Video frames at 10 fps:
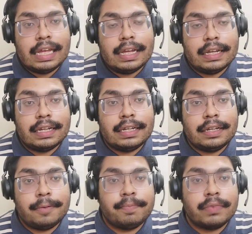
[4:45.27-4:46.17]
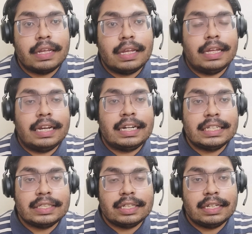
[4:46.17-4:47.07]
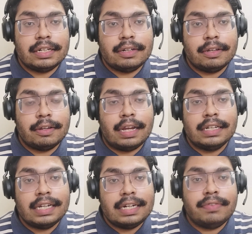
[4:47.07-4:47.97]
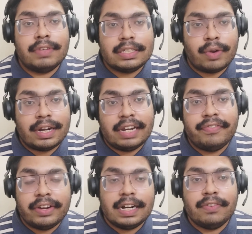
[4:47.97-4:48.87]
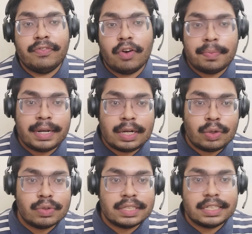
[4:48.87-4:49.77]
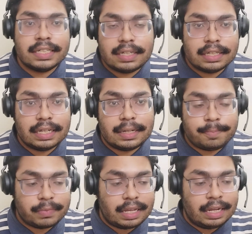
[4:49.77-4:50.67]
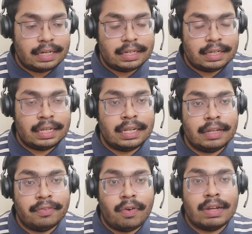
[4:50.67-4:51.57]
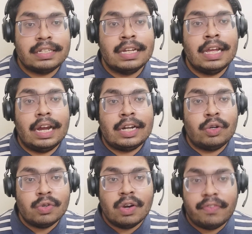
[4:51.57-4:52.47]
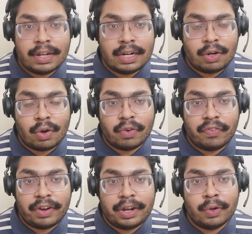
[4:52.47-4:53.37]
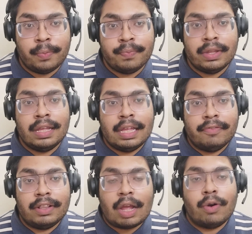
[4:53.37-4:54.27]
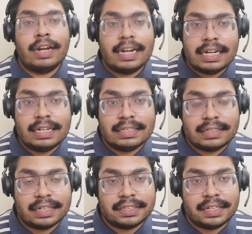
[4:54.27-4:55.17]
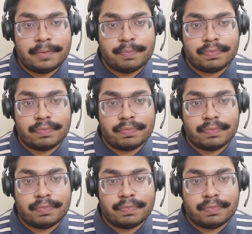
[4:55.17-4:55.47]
earlier it was quite difficult for me to sit and watch a 2 hour long video without any distraction.